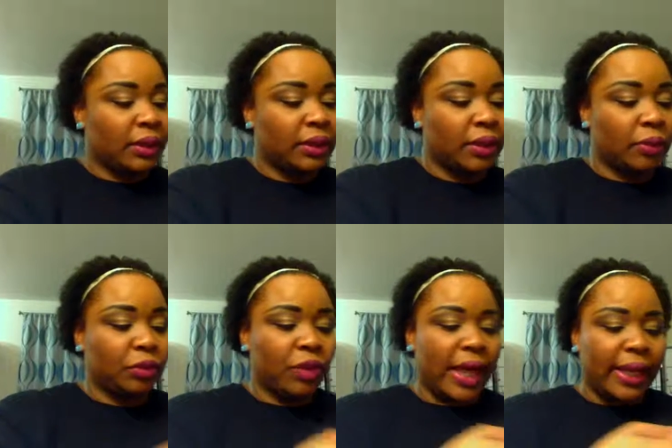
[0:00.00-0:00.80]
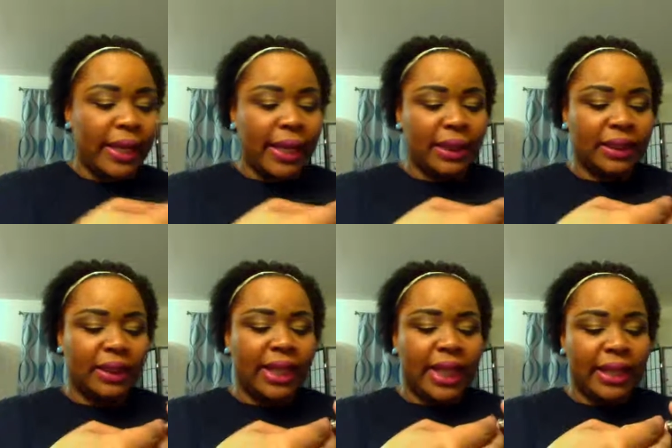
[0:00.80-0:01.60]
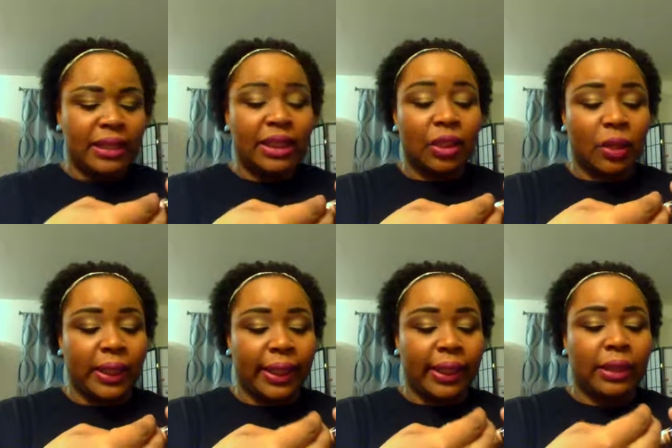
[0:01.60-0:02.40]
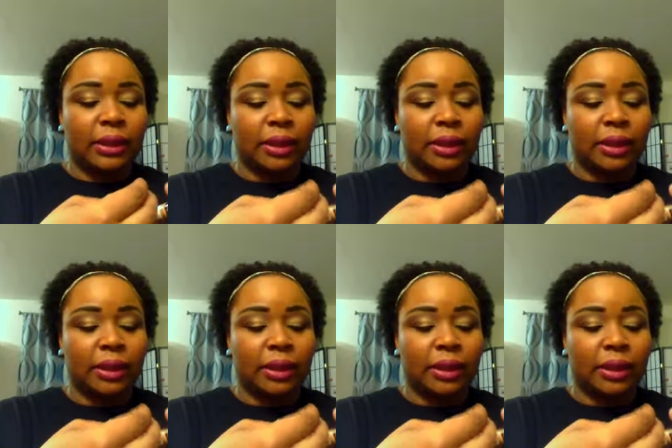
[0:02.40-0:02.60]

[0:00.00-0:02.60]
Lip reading: So I'm trying that, and this is the Estee Lauder